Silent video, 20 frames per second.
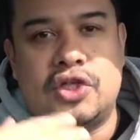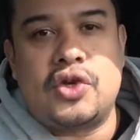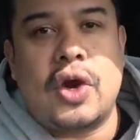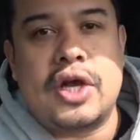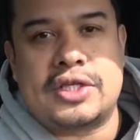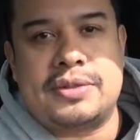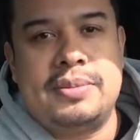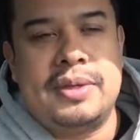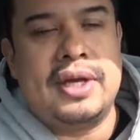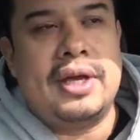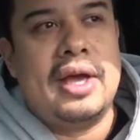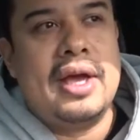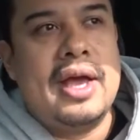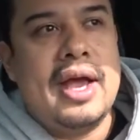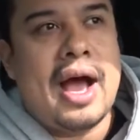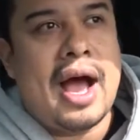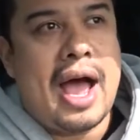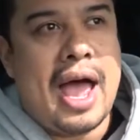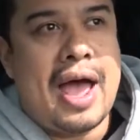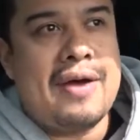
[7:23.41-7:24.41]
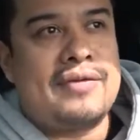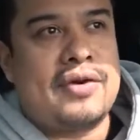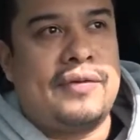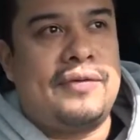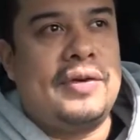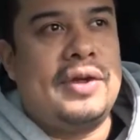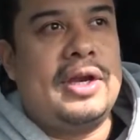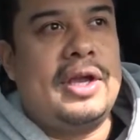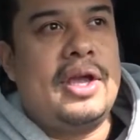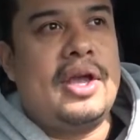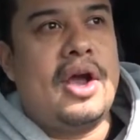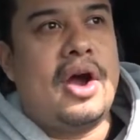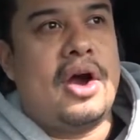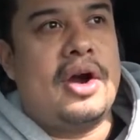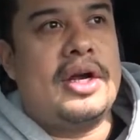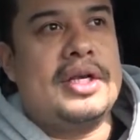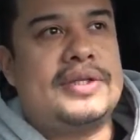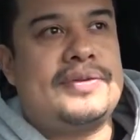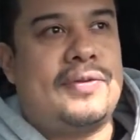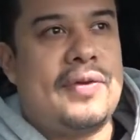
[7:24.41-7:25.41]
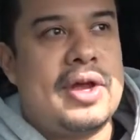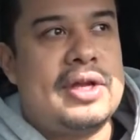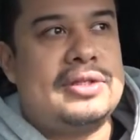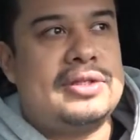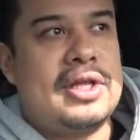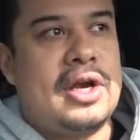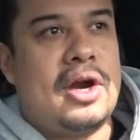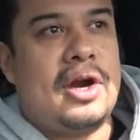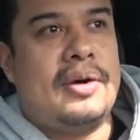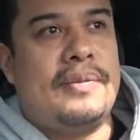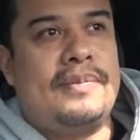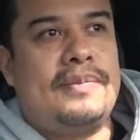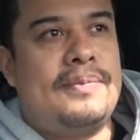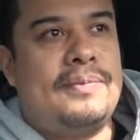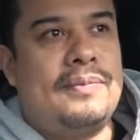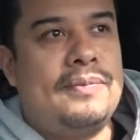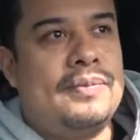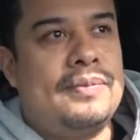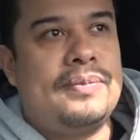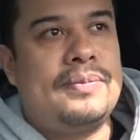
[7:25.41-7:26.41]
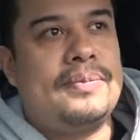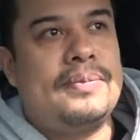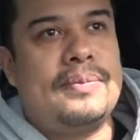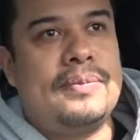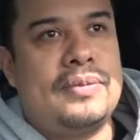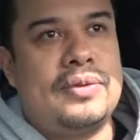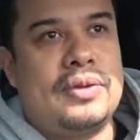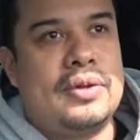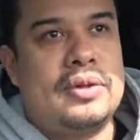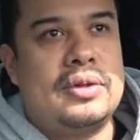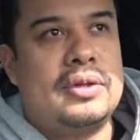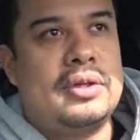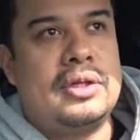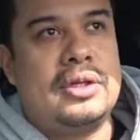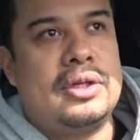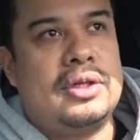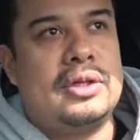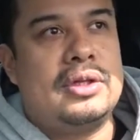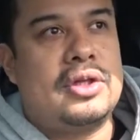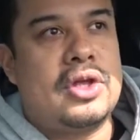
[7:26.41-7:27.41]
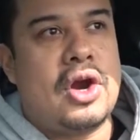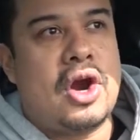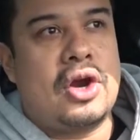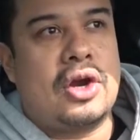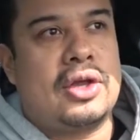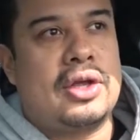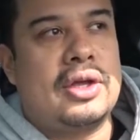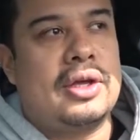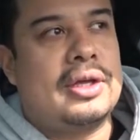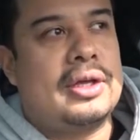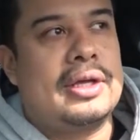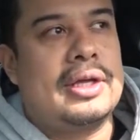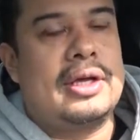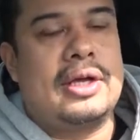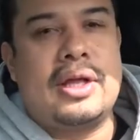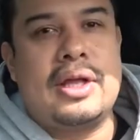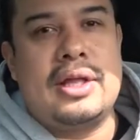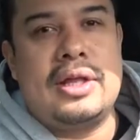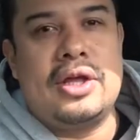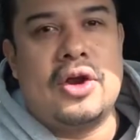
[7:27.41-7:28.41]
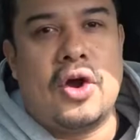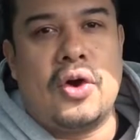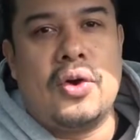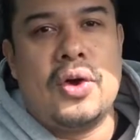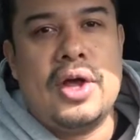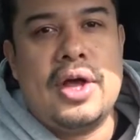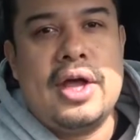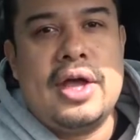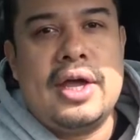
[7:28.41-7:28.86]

Trust me, I have graffiti artist friends that are, you know,